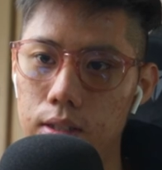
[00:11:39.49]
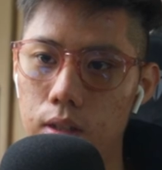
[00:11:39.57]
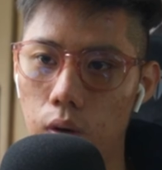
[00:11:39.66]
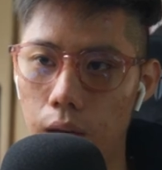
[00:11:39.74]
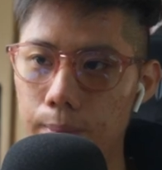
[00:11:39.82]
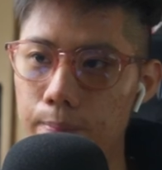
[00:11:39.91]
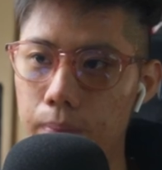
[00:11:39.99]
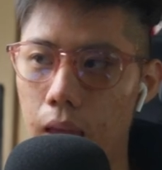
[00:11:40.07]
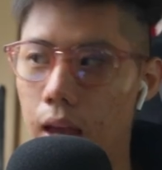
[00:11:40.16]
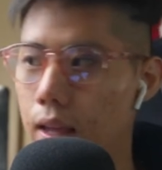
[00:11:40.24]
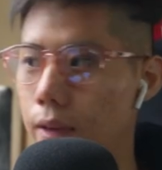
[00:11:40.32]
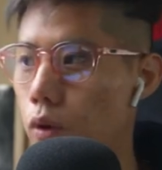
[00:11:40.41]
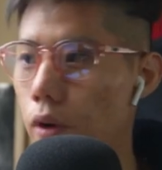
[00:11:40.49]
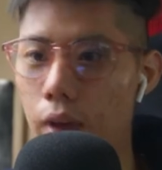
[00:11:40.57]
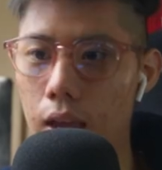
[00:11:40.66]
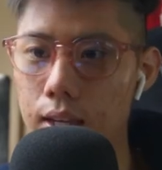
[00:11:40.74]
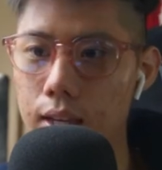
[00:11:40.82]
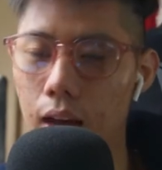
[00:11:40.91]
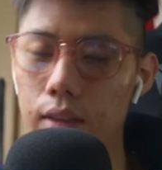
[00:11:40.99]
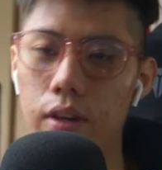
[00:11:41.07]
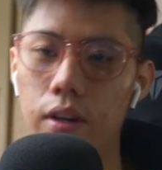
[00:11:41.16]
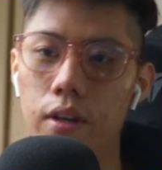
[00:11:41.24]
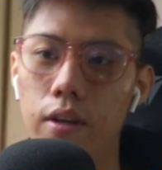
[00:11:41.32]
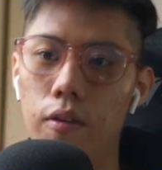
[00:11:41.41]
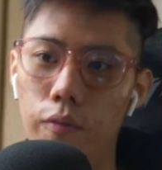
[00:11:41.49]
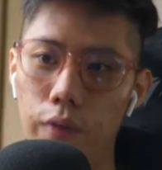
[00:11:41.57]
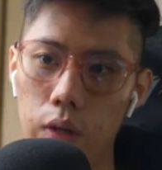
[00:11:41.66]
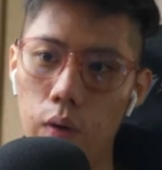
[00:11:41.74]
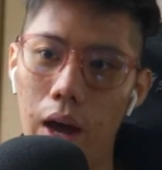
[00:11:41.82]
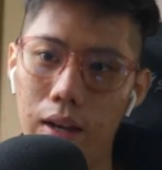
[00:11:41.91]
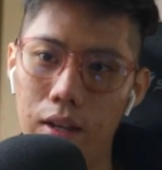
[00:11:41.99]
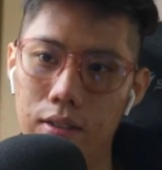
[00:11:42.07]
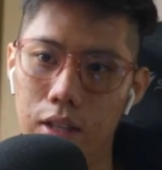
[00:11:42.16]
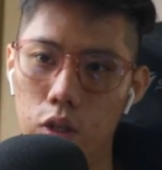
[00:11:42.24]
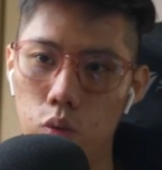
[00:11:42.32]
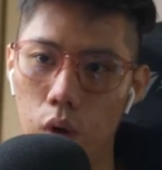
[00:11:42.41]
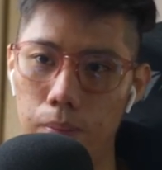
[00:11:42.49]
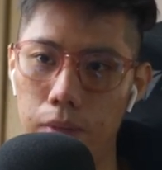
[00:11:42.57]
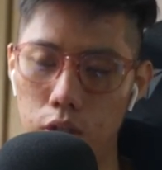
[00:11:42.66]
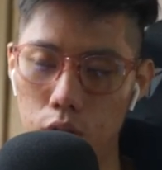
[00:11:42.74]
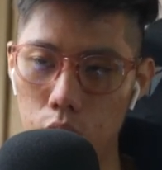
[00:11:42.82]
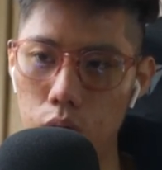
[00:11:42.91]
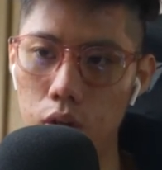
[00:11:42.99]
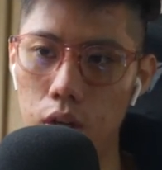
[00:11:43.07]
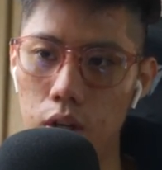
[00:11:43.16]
Okay. And if you have any other video ideas that you want me to do,